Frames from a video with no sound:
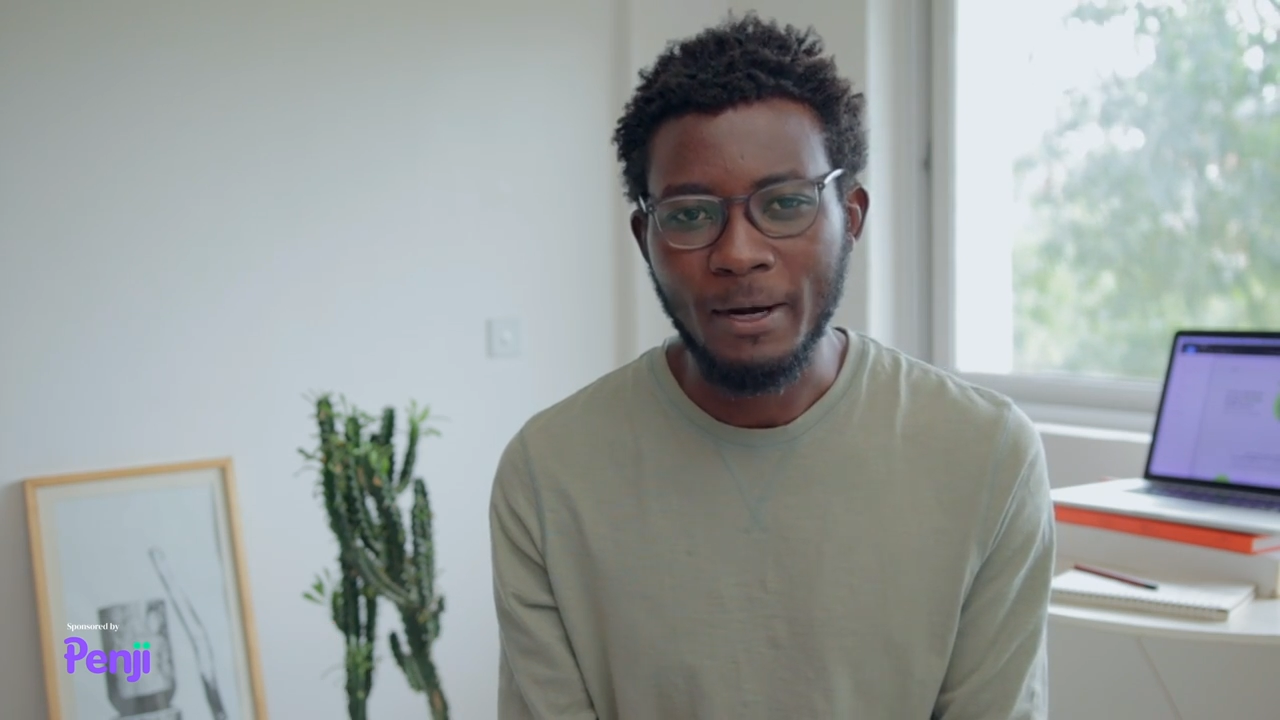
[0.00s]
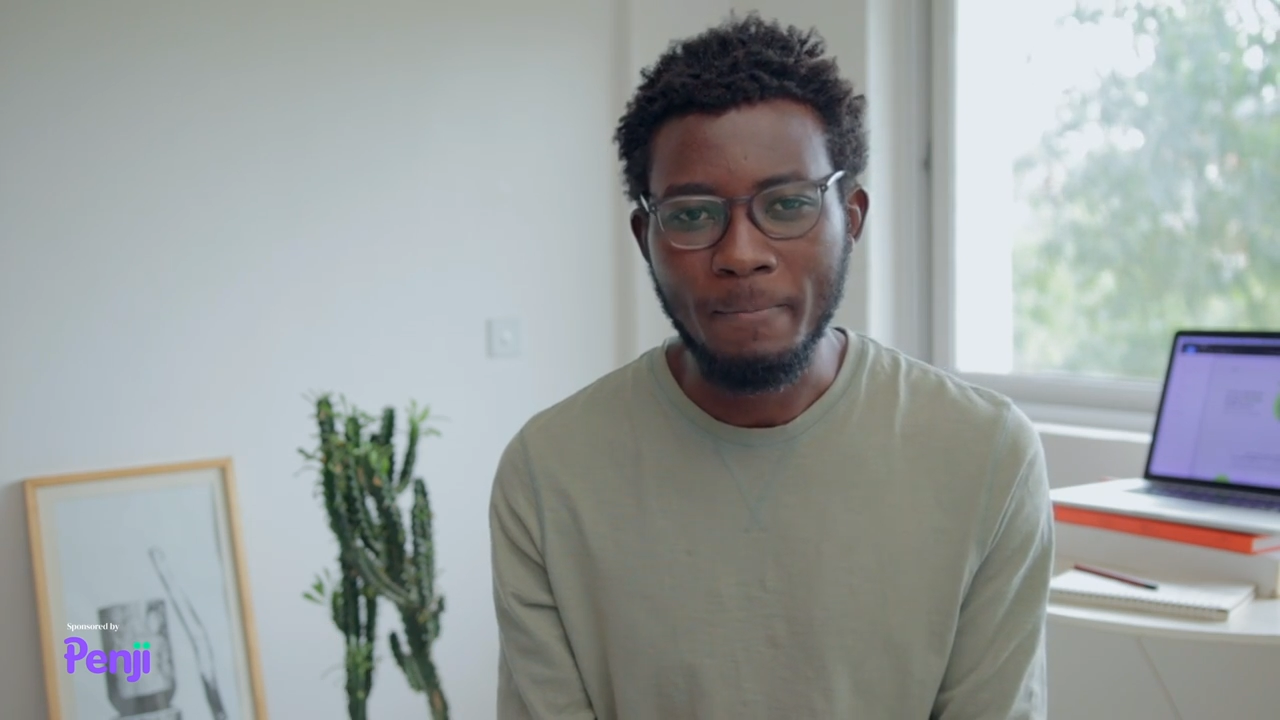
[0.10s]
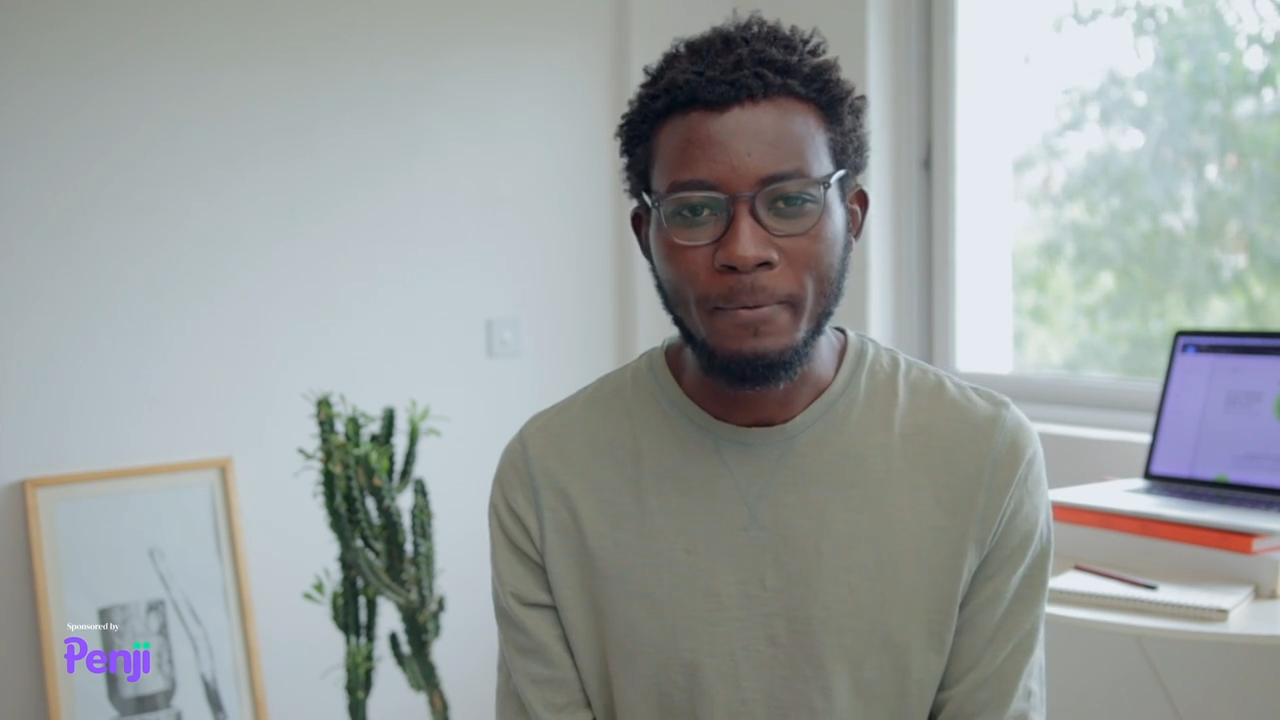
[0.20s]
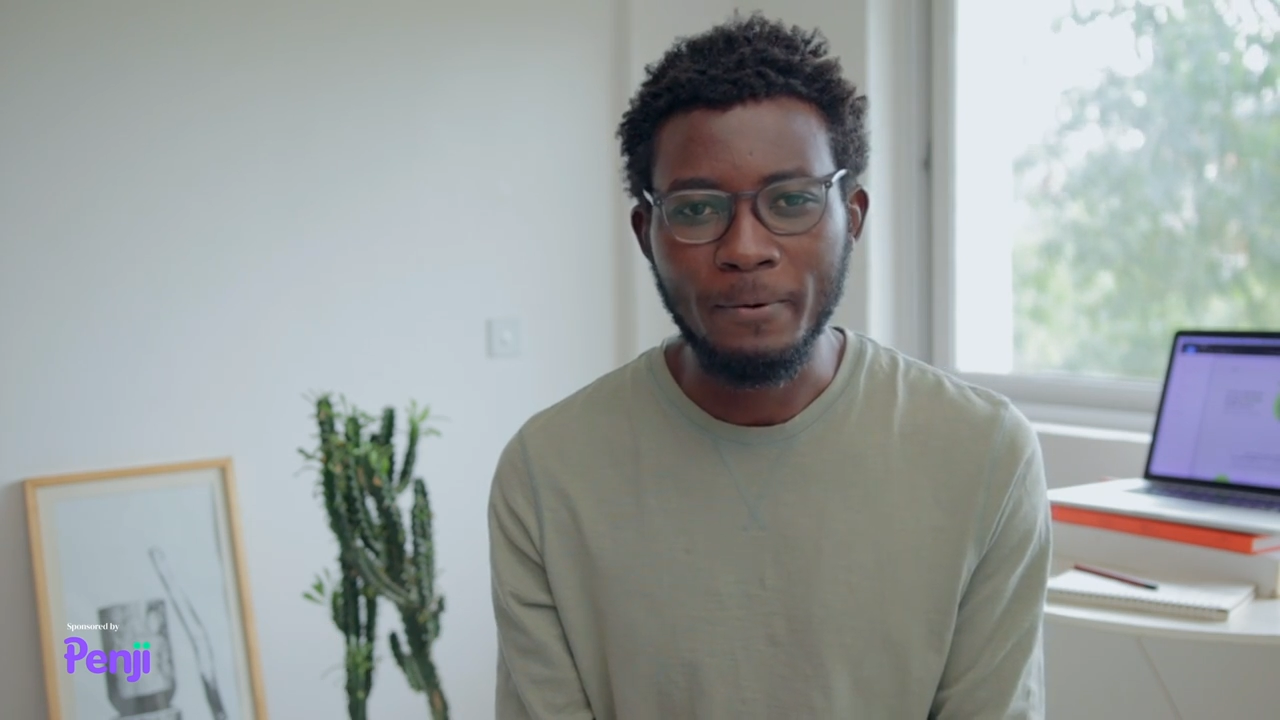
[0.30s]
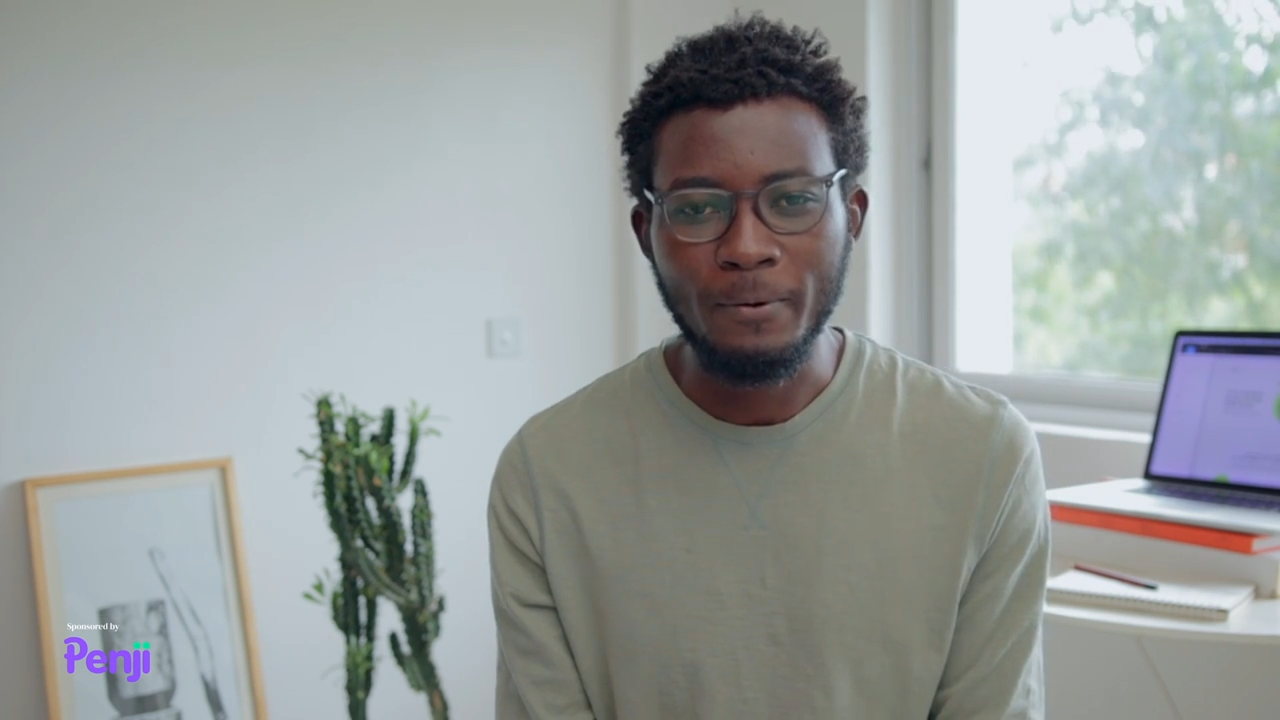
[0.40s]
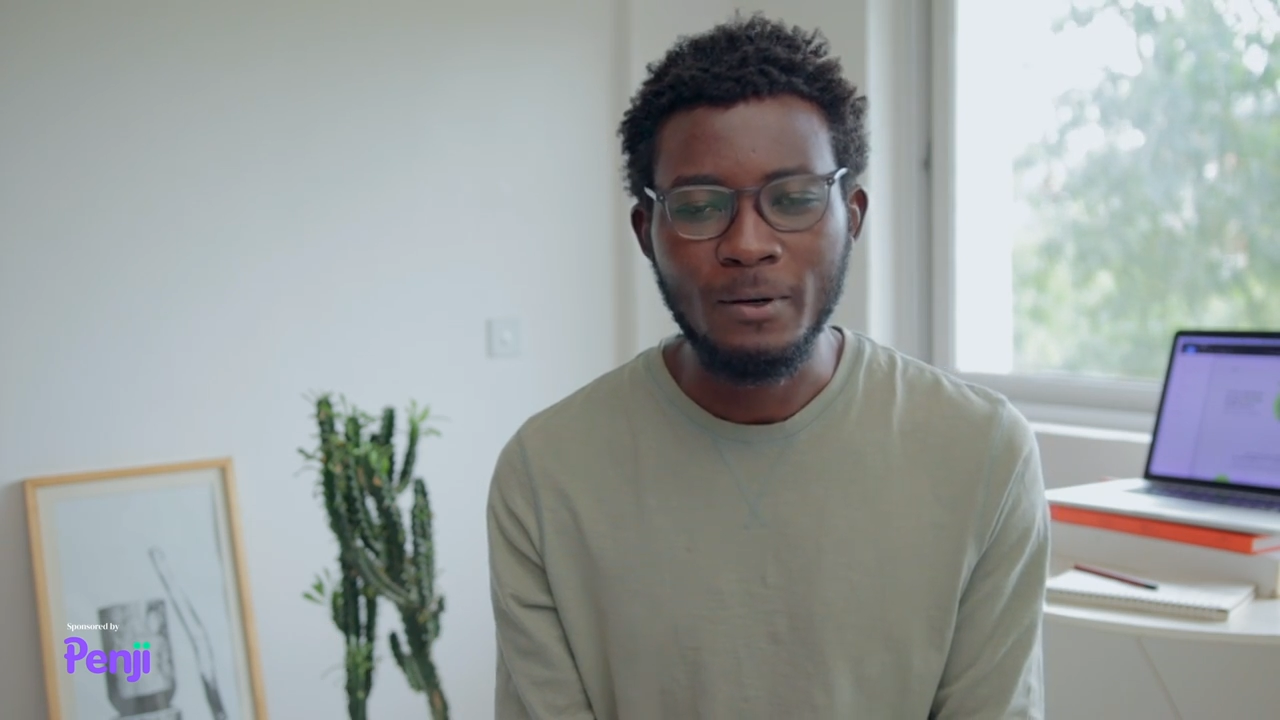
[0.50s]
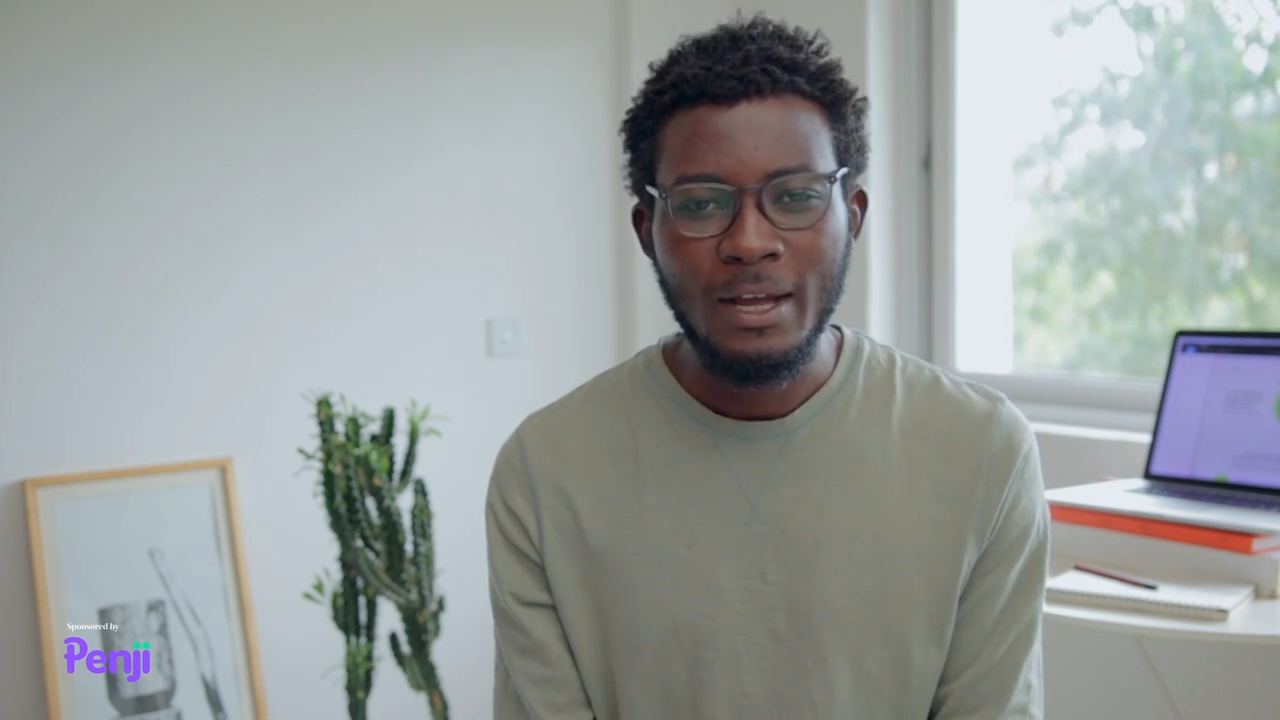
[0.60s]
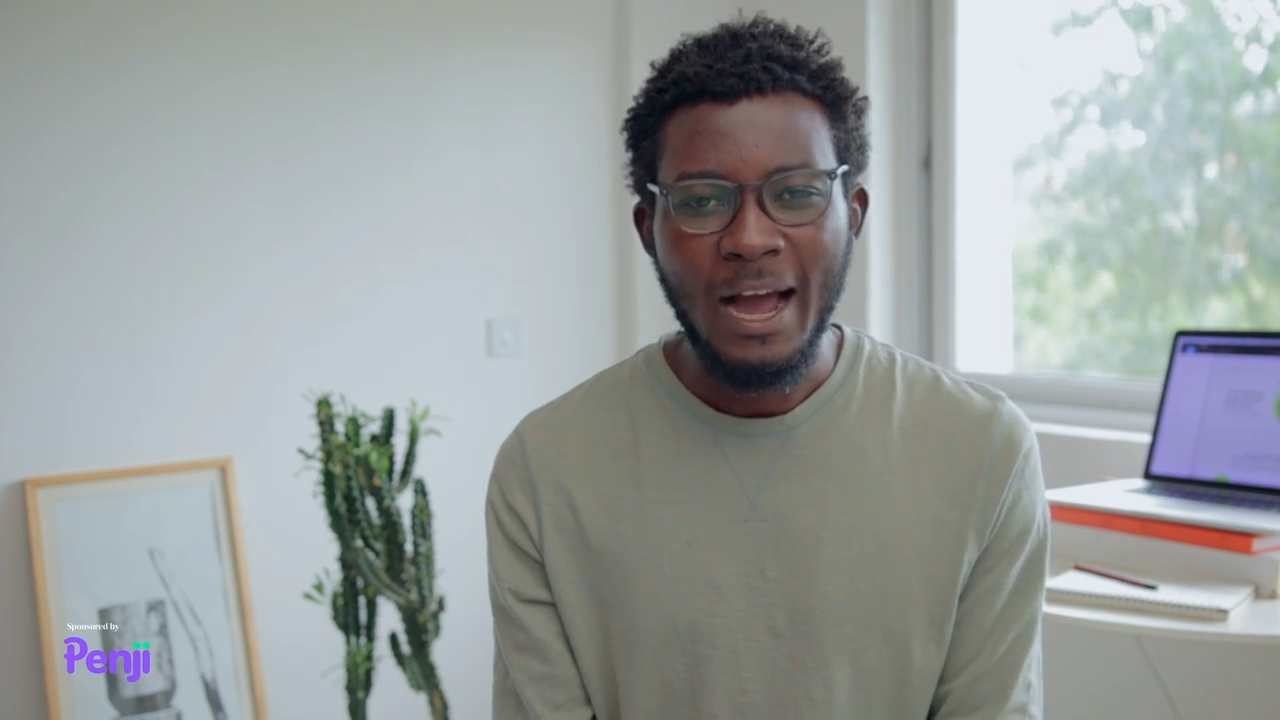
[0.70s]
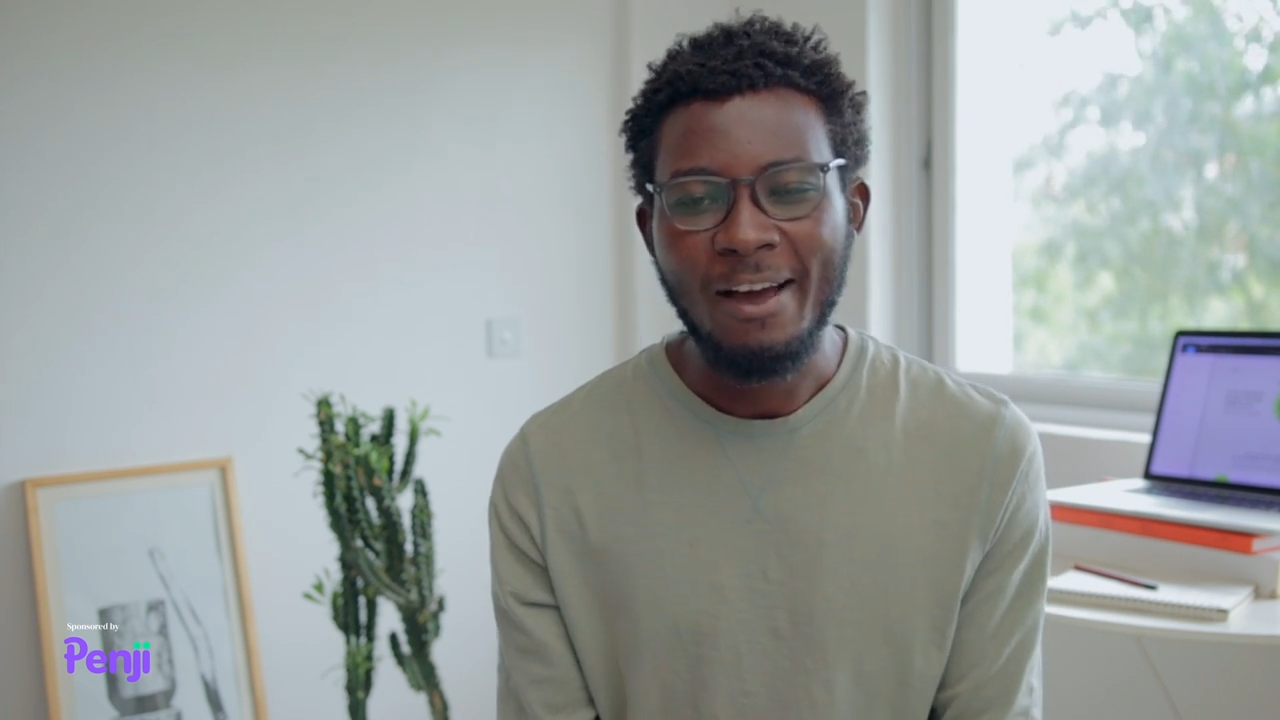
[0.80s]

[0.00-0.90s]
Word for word: purple,